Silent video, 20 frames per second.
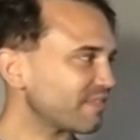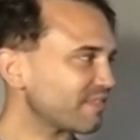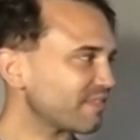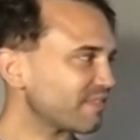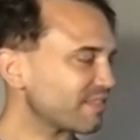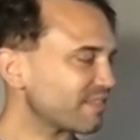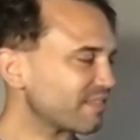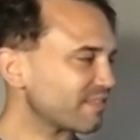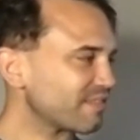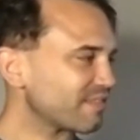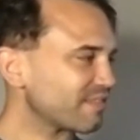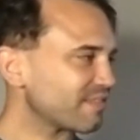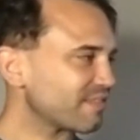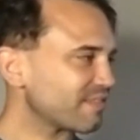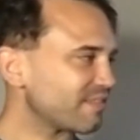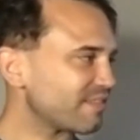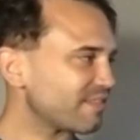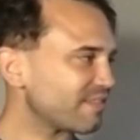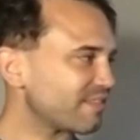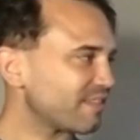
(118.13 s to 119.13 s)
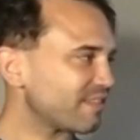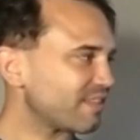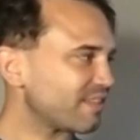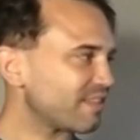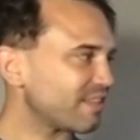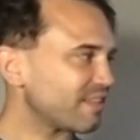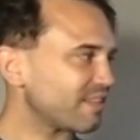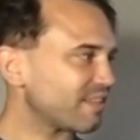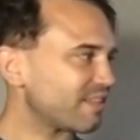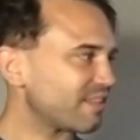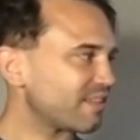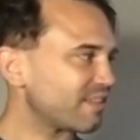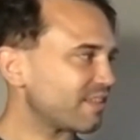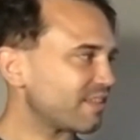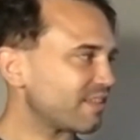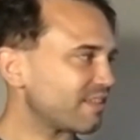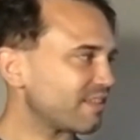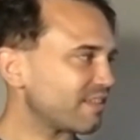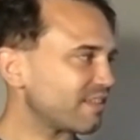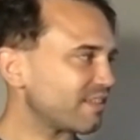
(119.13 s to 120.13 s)

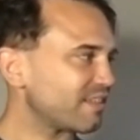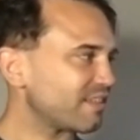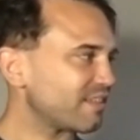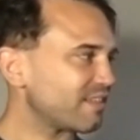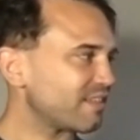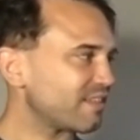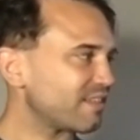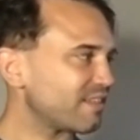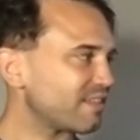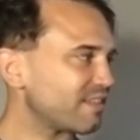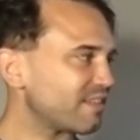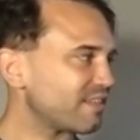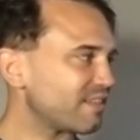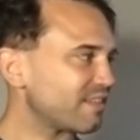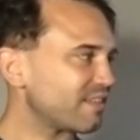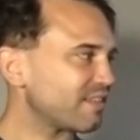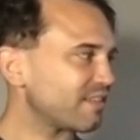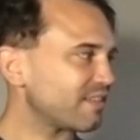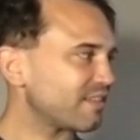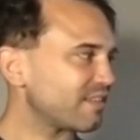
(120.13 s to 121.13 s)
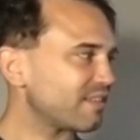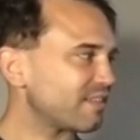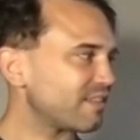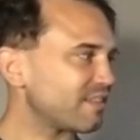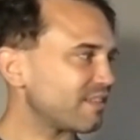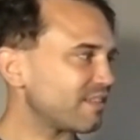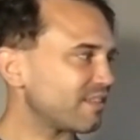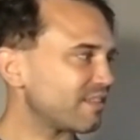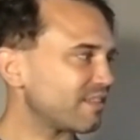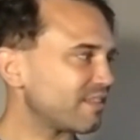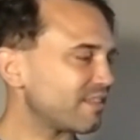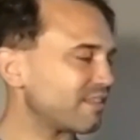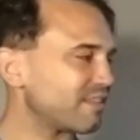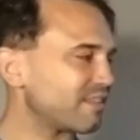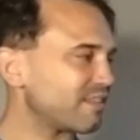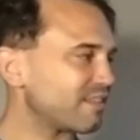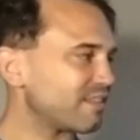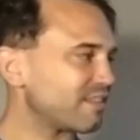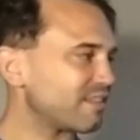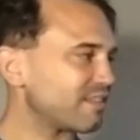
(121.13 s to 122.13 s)

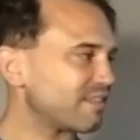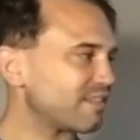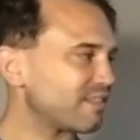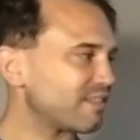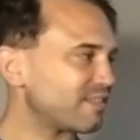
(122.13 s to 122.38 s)
The person shown says nothing.